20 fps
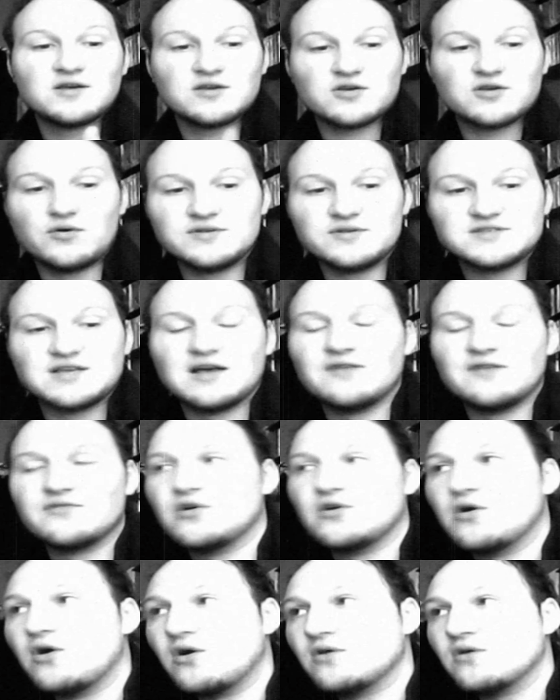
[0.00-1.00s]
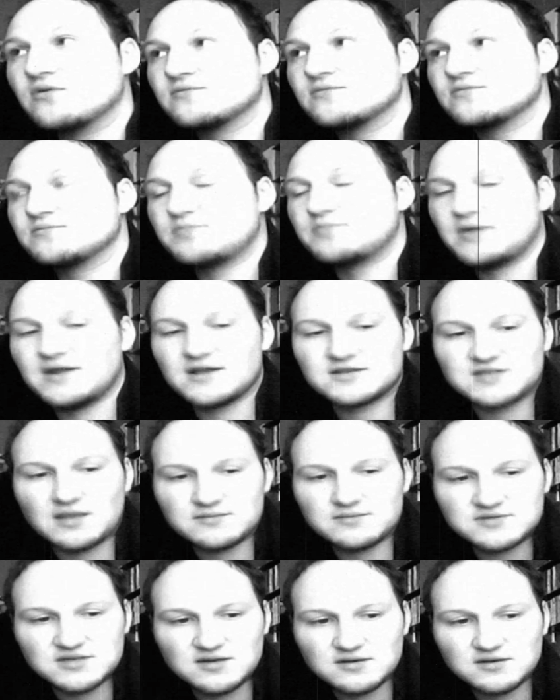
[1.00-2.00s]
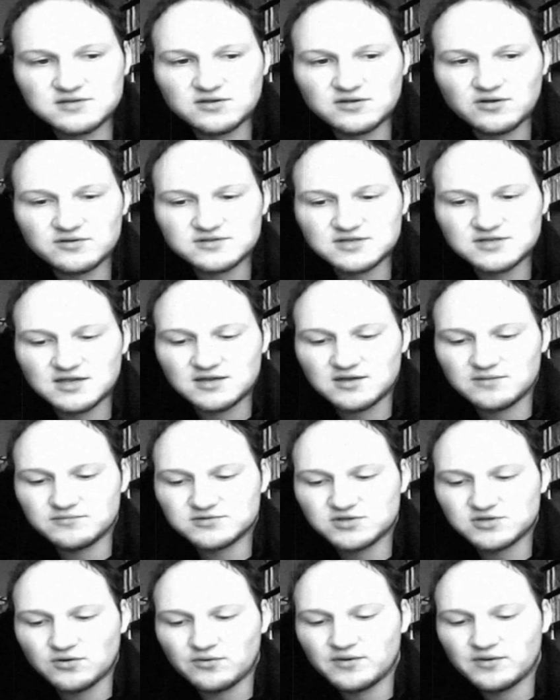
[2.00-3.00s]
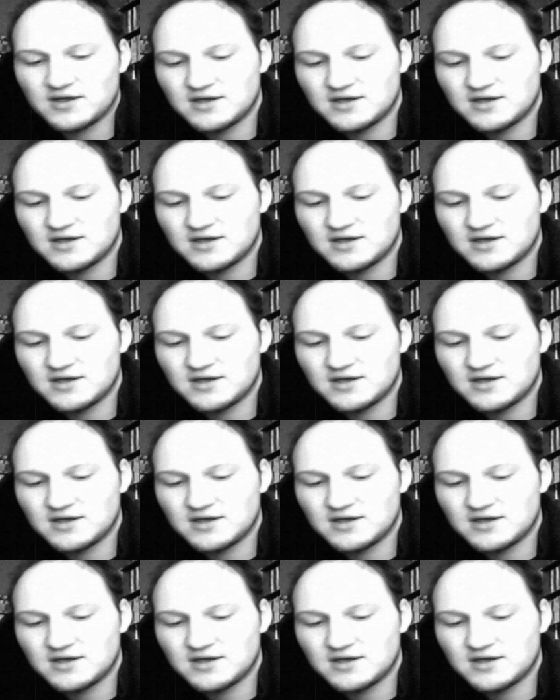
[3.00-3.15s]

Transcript: going to heaven or being accepted into God's kingdom. So